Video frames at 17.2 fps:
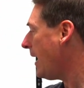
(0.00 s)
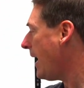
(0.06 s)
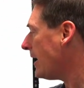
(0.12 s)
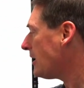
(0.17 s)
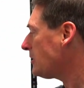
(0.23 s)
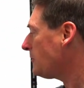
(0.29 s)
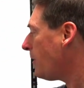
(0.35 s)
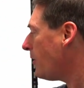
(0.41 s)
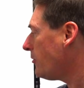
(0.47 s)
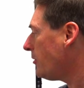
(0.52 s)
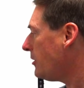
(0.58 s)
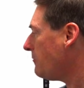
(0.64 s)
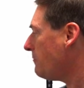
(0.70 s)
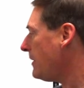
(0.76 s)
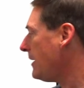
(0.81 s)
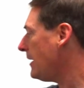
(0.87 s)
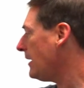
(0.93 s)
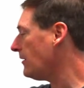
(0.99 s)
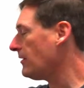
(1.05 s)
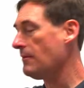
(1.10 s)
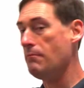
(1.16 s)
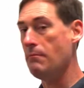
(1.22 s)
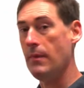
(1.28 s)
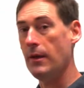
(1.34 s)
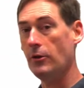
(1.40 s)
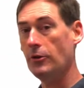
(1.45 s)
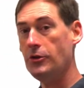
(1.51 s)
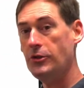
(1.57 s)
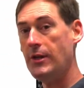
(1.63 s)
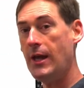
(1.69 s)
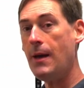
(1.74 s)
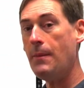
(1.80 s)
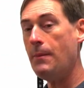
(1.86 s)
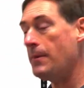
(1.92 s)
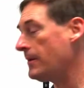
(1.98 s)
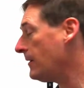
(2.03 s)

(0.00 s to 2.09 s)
exponent being the middle step,